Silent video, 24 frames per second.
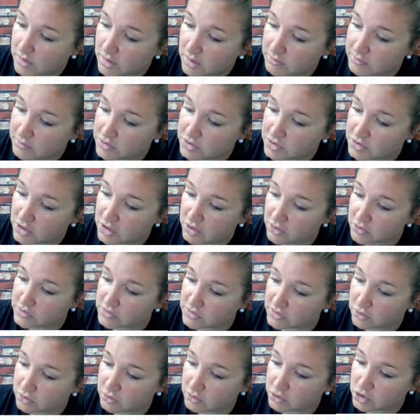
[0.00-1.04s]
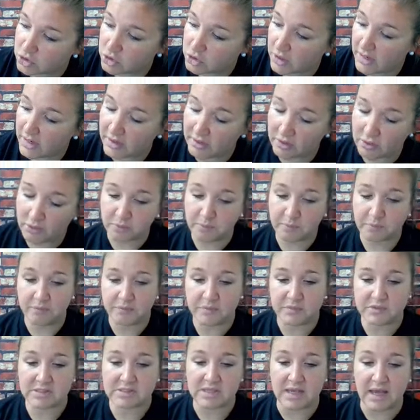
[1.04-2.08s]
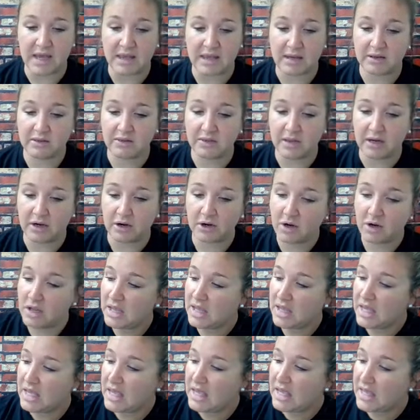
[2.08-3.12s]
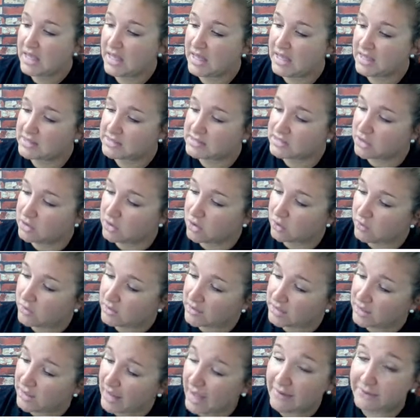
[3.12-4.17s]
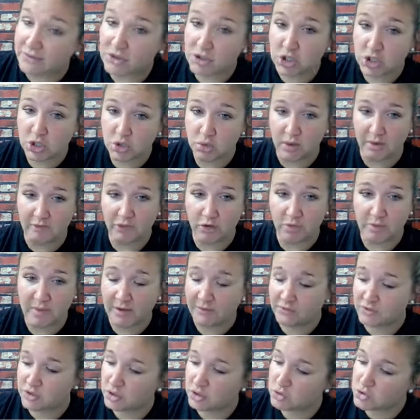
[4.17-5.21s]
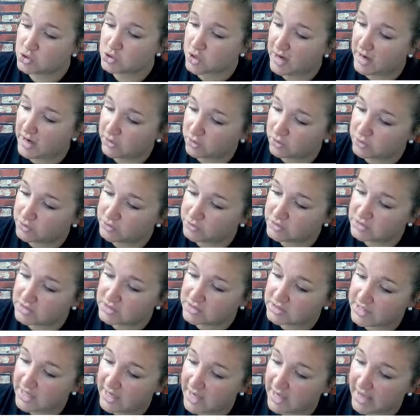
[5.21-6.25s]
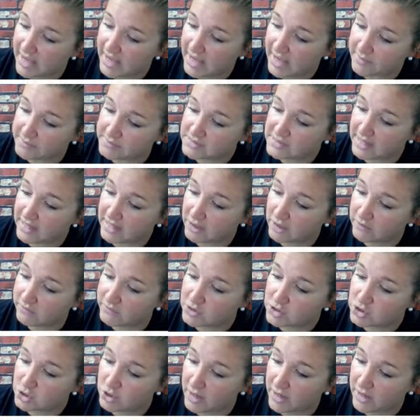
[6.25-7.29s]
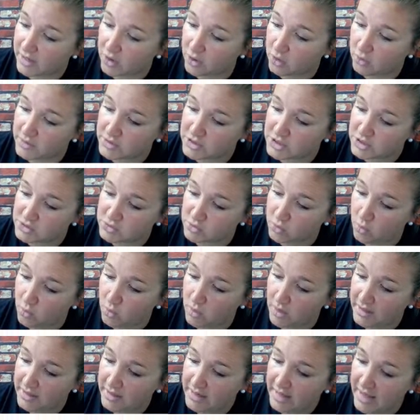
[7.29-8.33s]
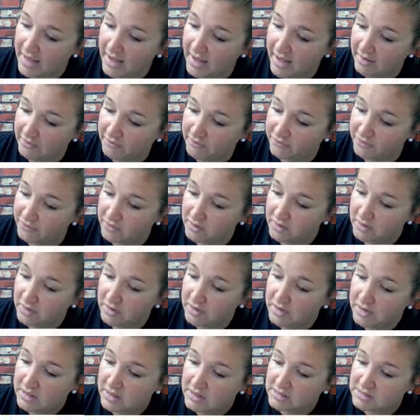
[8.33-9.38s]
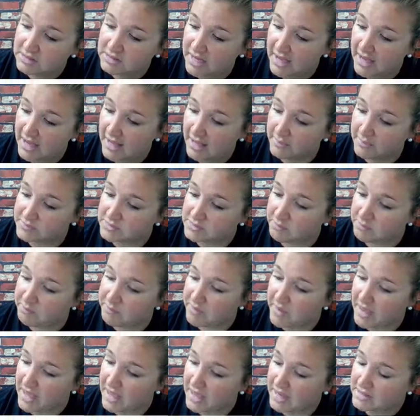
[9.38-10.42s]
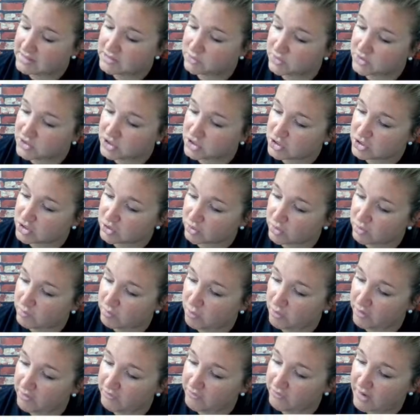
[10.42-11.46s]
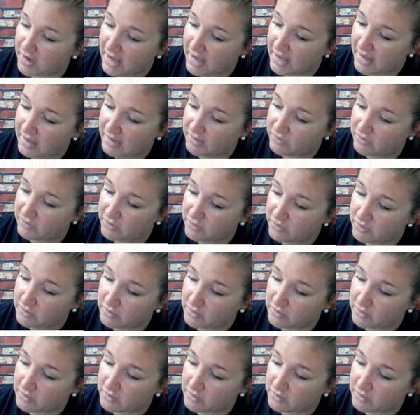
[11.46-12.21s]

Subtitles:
I'm just going to use a little triangle sign there, is going, you have two of them, I have two triangles, times the area of a triangle, which is 1/2, times base, which is 3.5,